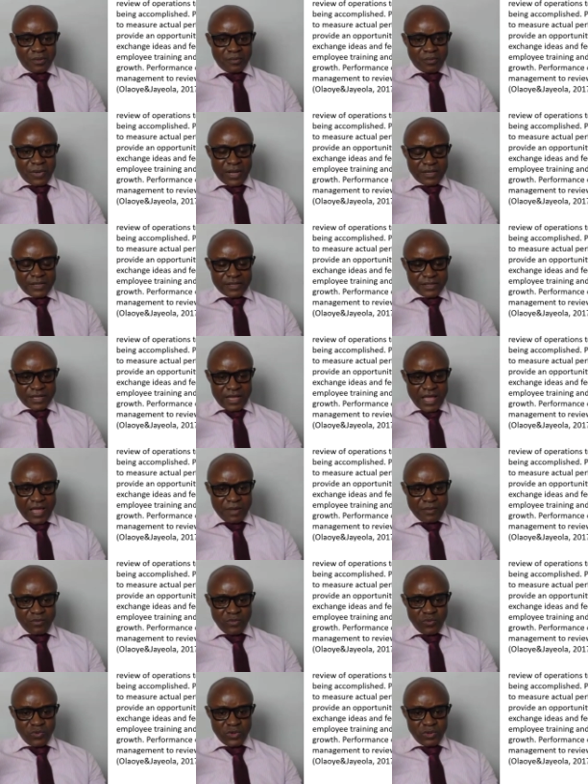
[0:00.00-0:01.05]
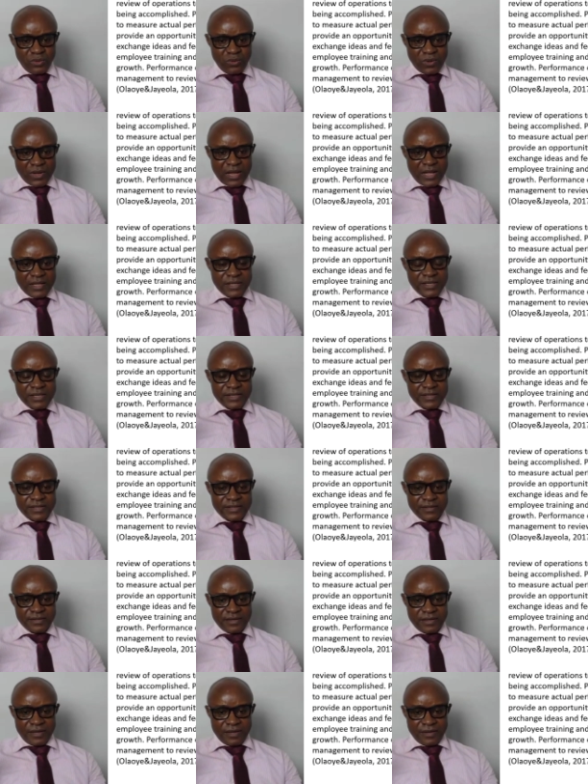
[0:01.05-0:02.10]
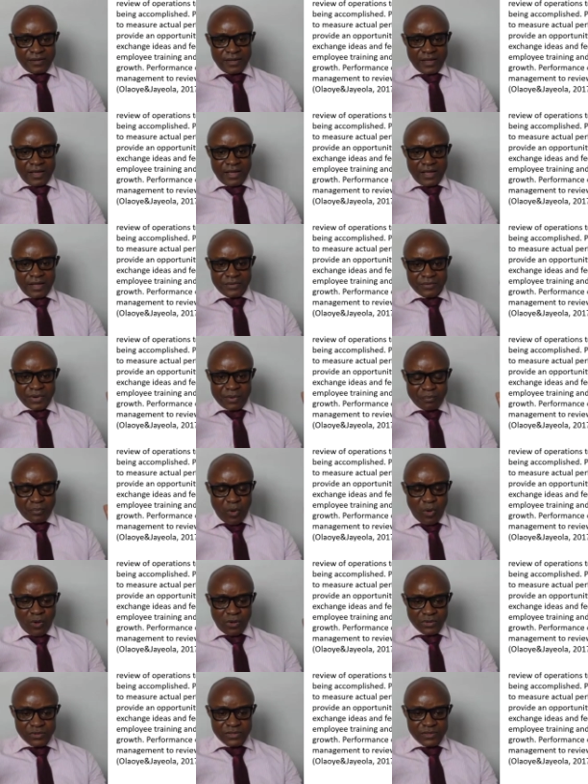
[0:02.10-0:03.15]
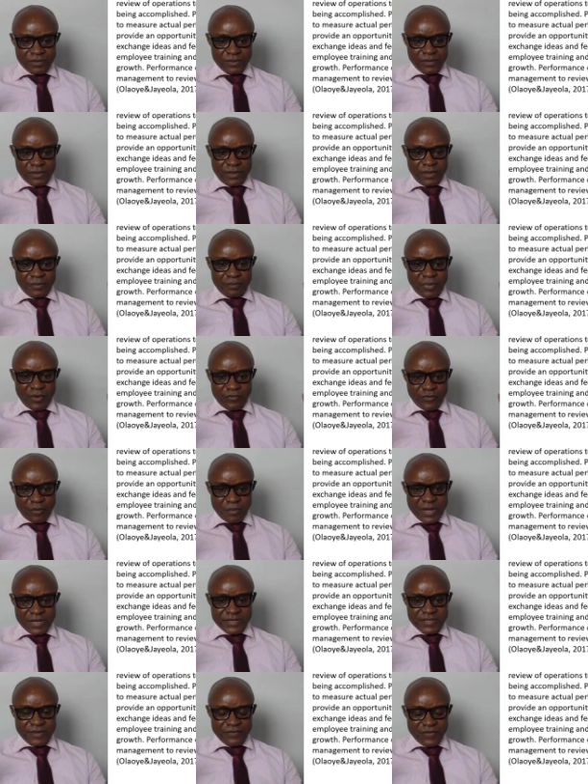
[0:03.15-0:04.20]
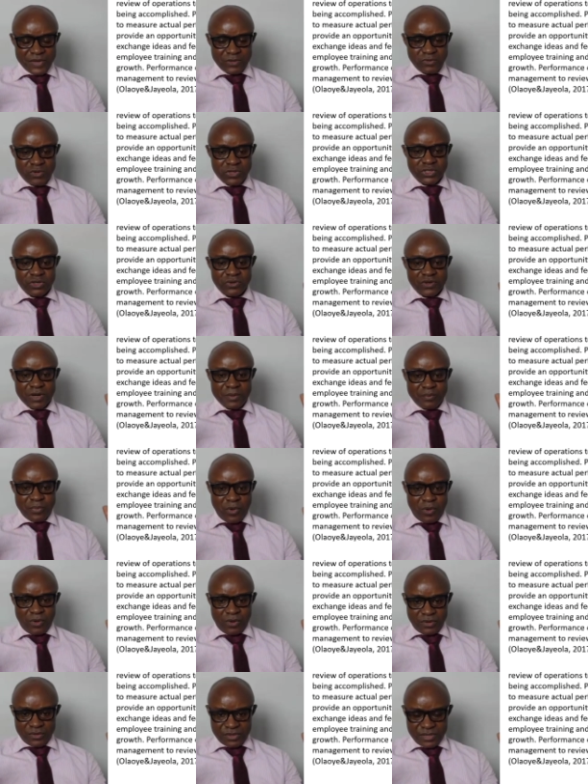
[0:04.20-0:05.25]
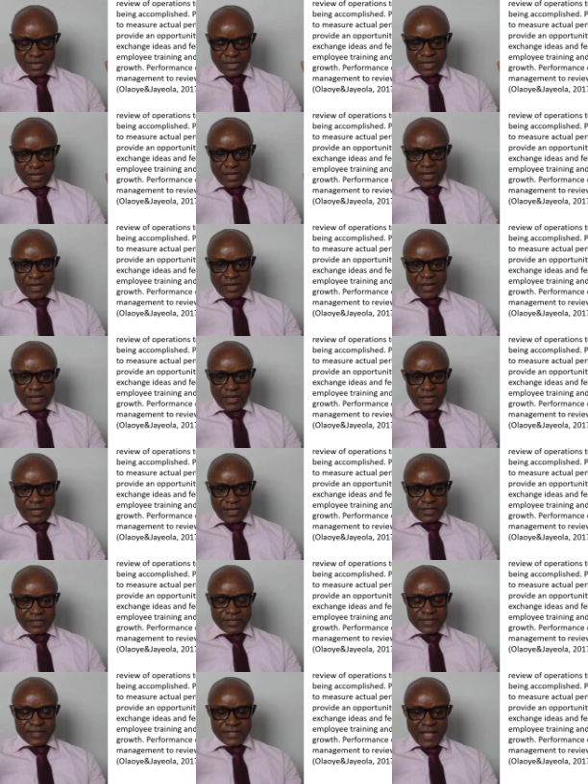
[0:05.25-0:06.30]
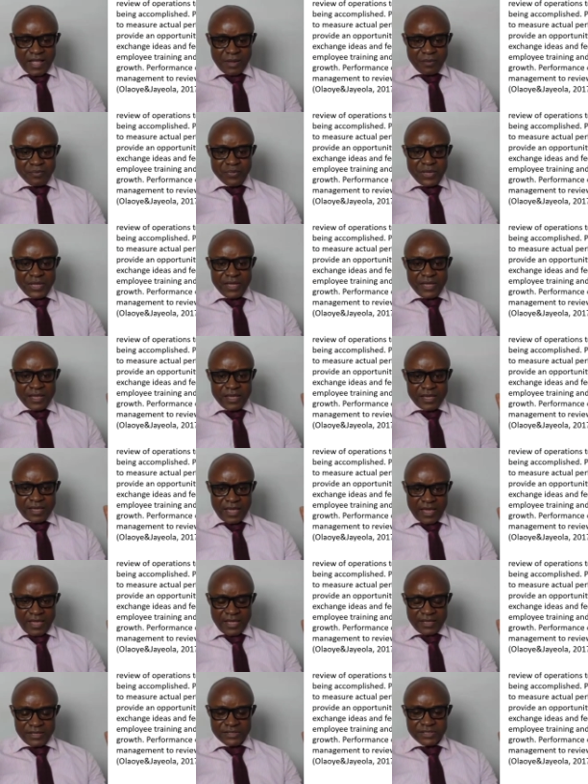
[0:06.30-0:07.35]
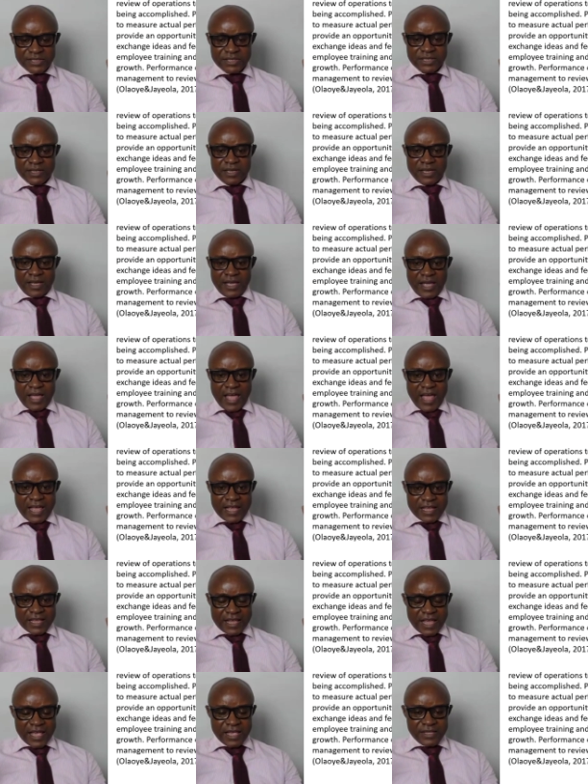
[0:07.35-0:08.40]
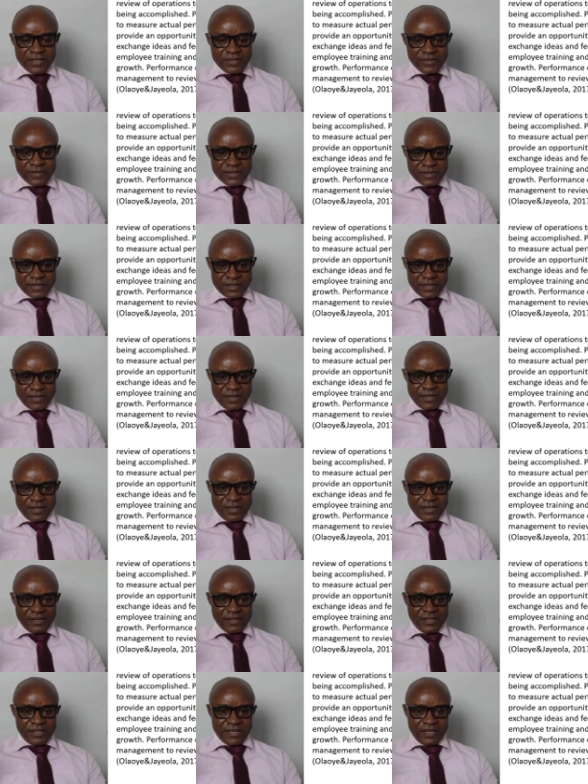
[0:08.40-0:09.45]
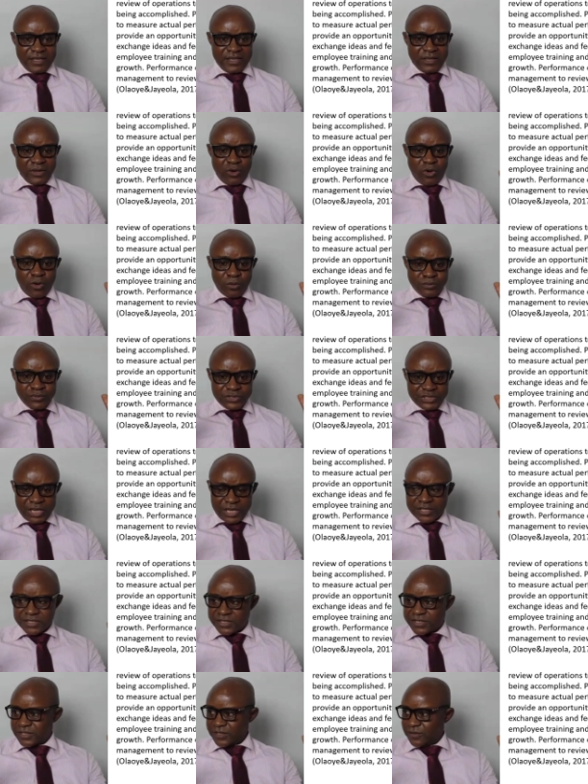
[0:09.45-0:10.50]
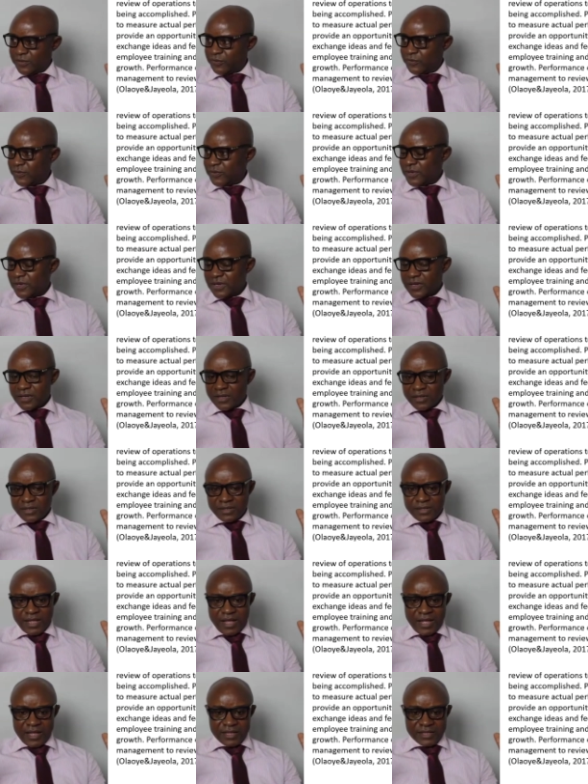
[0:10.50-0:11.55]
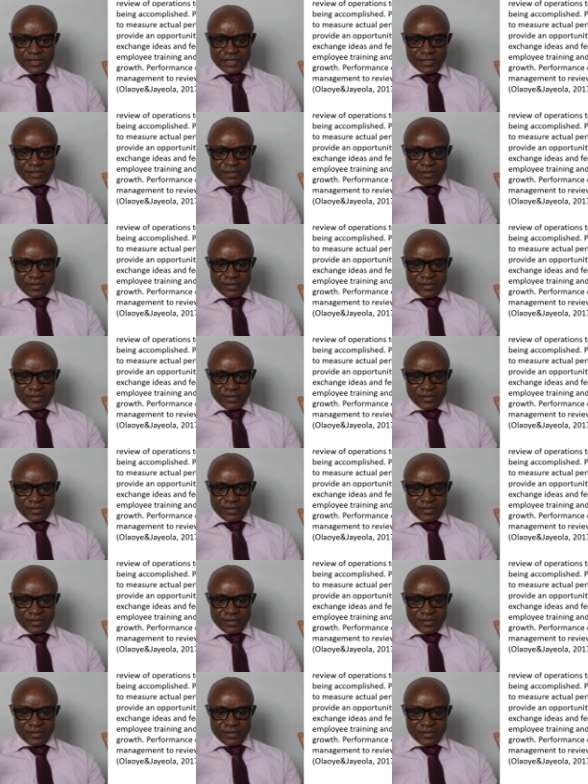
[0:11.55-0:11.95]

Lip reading: by the time we look at this report, the performance evaluation report, it is now being gauged against the objective that